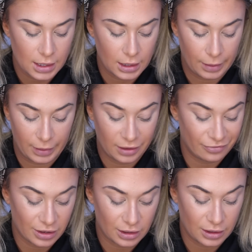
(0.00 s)
I
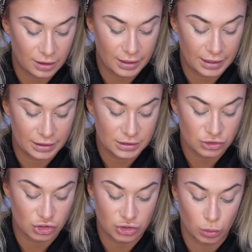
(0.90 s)
love her, and
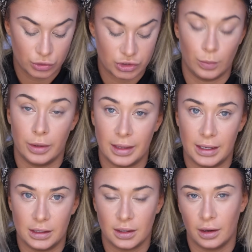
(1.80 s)
it's just awesome when
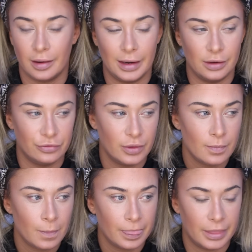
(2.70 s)
they can kind of,
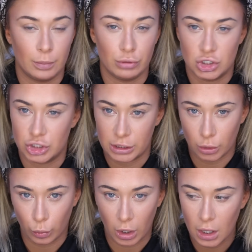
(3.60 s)
they appreciate
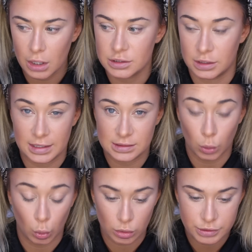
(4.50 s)
your work, so
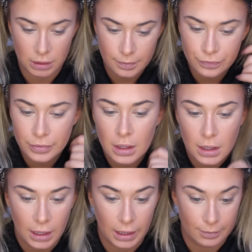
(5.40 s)
that's awesome.
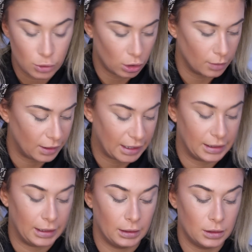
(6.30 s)
And I'm not
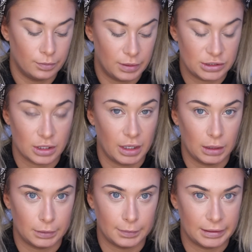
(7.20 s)
complaining. Please don't think
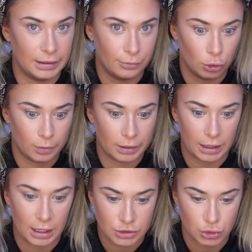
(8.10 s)
I'm complaining. I'm not
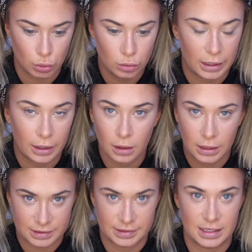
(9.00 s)
complaining at all. Like,
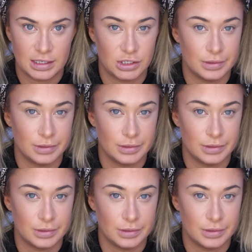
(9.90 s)
as I said, it